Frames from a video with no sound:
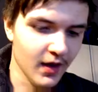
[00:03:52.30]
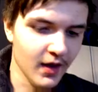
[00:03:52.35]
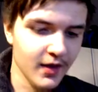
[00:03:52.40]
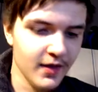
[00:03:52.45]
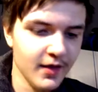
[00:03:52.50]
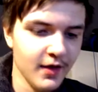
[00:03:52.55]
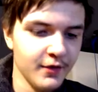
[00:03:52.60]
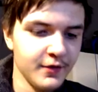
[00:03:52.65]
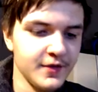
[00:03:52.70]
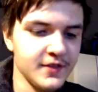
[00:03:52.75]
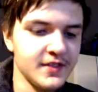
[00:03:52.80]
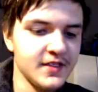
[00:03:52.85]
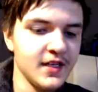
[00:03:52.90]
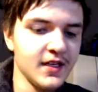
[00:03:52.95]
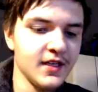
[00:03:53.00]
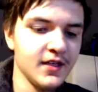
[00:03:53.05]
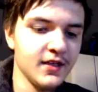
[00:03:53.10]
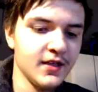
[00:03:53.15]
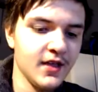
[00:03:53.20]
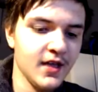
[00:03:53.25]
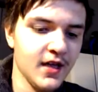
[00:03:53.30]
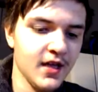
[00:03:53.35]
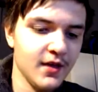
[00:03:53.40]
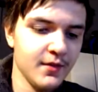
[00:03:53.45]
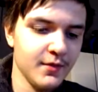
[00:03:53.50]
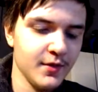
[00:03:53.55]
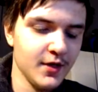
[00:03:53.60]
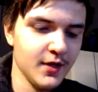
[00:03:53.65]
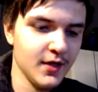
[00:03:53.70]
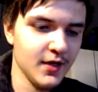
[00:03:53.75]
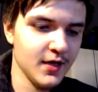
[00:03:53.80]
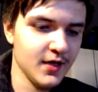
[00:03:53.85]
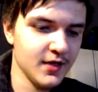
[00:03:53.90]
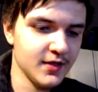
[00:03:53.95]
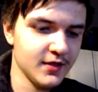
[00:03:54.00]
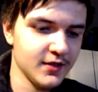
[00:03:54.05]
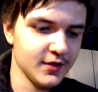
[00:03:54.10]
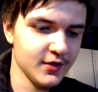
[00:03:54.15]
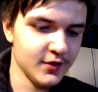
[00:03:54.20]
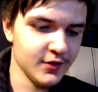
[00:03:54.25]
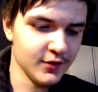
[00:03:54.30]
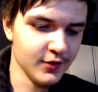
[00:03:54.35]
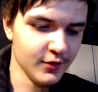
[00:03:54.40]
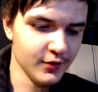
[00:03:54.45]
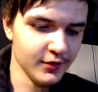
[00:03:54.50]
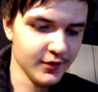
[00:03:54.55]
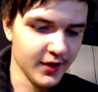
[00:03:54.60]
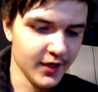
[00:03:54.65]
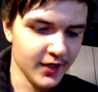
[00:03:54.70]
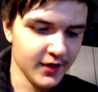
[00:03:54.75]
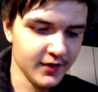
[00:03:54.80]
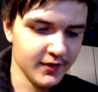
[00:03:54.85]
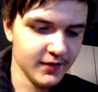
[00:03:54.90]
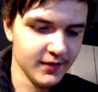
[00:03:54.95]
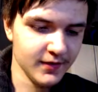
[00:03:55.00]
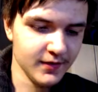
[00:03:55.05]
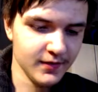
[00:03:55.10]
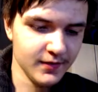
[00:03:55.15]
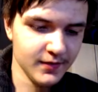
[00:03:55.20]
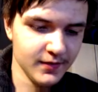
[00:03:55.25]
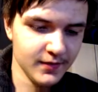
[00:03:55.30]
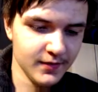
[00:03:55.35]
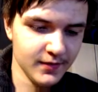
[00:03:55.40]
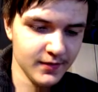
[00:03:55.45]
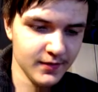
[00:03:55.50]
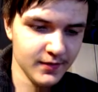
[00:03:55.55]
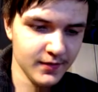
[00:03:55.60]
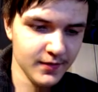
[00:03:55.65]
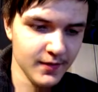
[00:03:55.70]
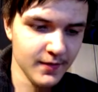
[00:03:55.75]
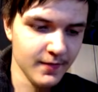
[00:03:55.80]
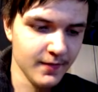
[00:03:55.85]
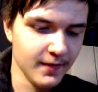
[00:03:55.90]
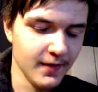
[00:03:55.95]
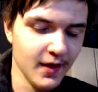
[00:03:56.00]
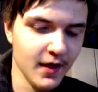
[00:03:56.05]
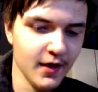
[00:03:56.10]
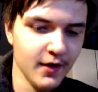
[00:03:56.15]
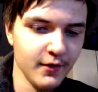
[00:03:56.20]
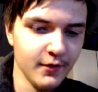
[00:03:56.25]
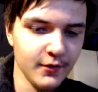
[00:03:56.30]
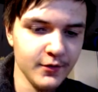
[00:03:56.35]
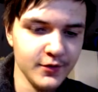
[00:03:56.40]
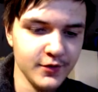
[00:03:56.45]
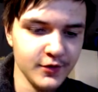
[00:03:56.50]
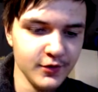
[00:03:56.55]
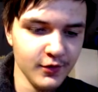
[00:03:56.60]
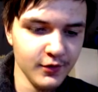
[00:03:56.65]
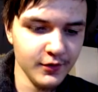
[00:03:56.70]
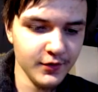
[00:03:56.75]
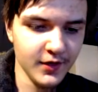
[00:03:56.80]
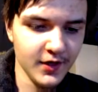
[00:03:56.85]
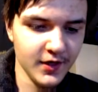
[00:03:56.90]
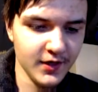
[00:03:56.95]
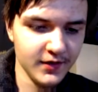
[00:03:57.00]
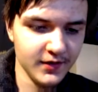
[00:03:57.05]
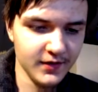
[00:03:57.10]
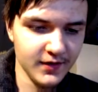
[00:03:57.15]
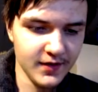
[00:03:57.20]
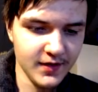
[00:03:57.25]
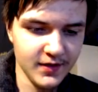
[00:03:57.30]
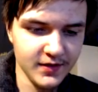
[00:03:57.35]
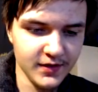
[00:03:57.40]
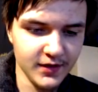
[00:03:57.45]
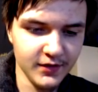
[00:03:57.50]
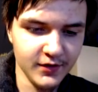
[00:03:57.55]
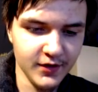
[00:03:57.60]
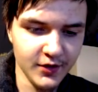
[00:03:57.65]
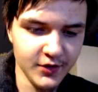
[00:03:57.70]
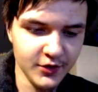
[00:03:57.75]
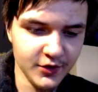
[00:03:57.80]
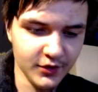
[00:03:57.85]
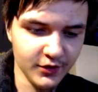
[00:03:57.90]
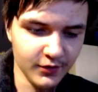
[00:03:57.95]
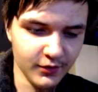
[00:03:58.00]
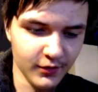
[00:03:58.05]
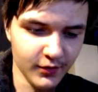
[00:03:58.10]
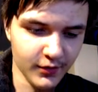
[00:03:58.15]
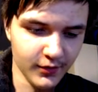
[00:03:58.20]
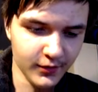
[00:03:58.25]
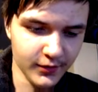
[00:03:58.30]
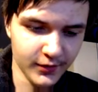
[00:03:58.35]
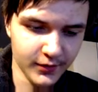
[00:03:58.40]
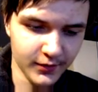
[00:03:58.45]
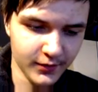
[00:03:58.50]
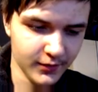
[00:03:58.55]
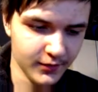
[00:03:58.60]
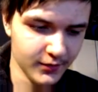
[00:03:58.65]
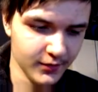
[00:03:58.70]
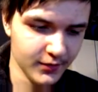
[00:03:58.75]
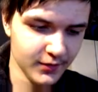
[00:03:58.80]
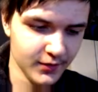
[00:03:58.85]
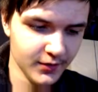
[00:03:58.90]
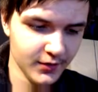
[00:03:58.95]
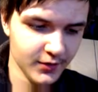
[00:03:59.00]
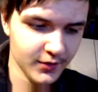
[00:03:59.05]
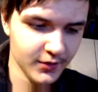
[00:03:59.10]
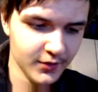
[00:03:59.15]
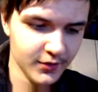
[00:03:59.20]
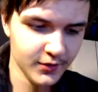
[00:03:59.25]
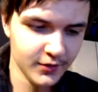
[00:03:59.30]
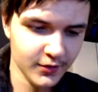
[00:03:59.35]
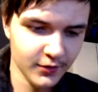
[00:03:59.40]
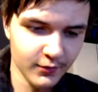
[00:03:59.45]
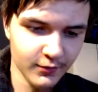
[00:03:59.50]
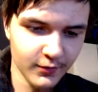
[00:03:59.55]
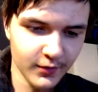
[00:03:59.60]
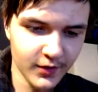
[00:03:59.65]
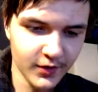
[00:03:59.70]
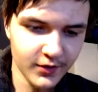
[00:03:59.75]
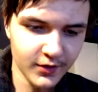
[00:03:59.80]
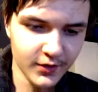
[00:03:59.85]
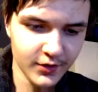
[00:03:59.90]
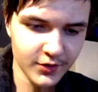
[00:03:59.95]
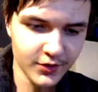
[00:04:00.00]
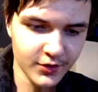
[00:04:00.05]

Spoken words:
now the second game is Soul Knight. Now, Soul Knight is a dungeon crawler. So what a dungeon